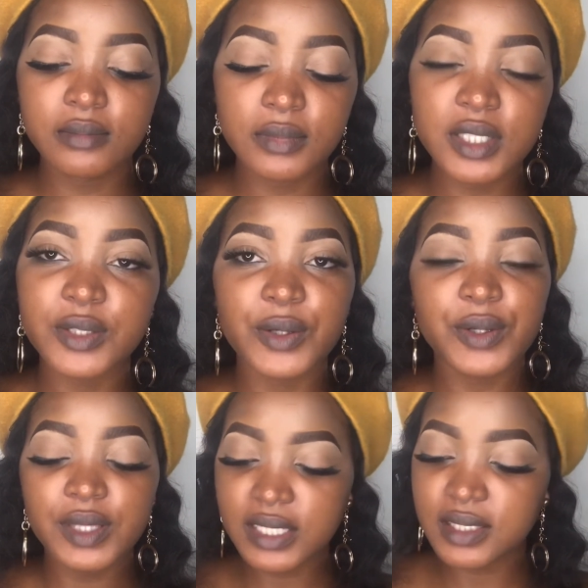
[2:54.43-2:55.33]

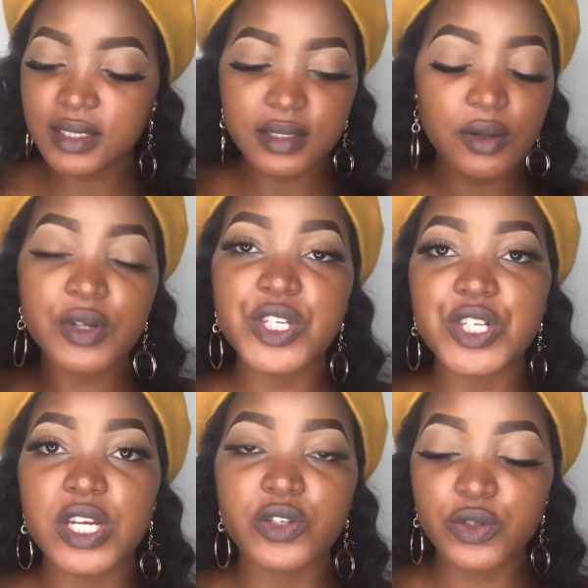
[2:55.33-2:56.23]
So let's just go
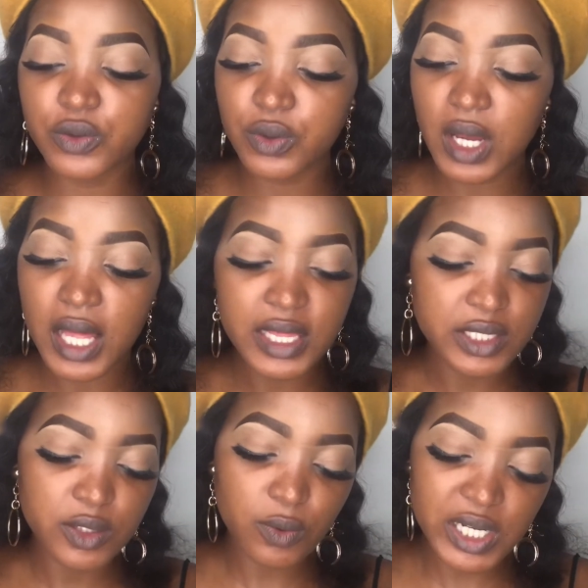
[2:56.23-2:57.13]
straight to the
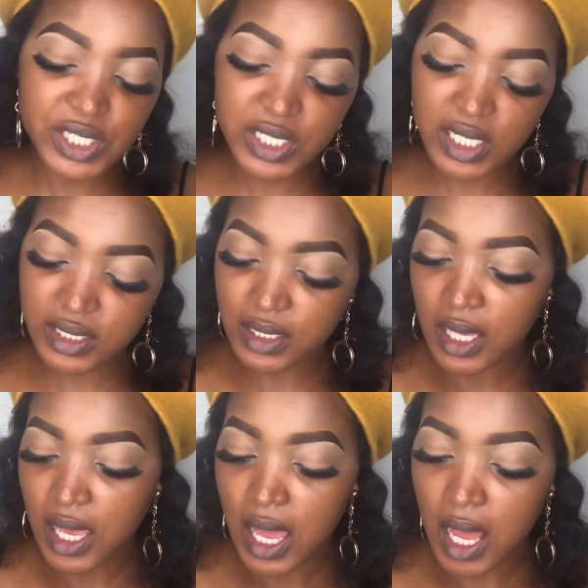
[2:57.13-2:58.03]
swatches.
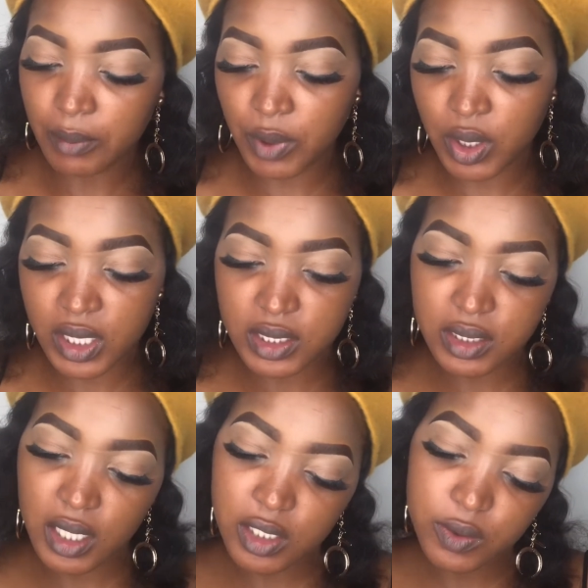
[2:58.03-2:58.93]
I'm gonna
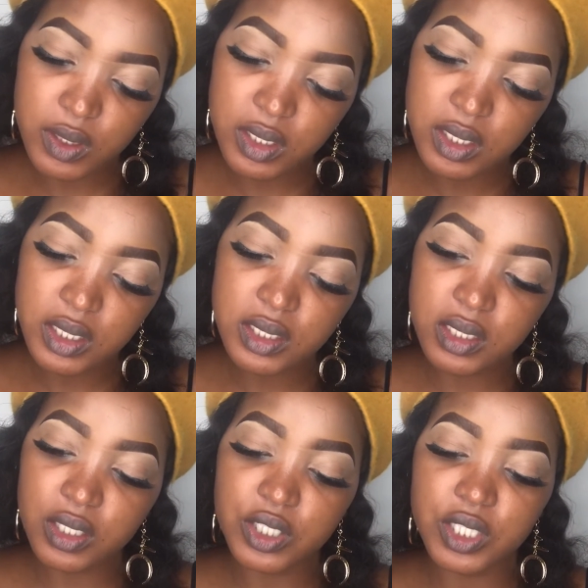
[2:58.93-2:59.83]
start with this
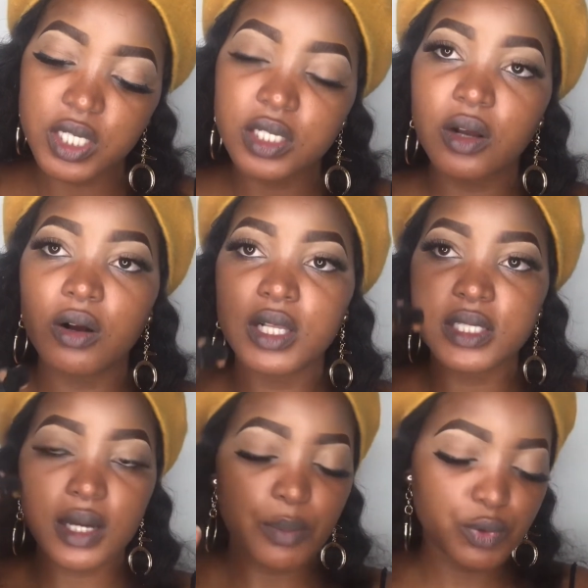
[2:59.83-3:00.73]
shade
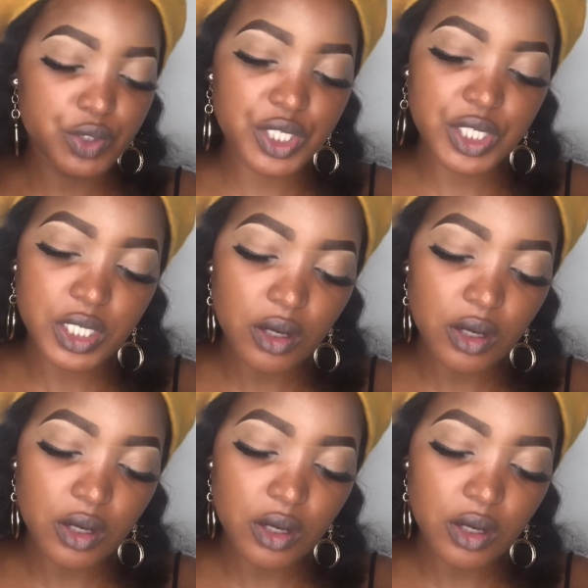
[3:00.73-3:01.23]
called Cappuccino.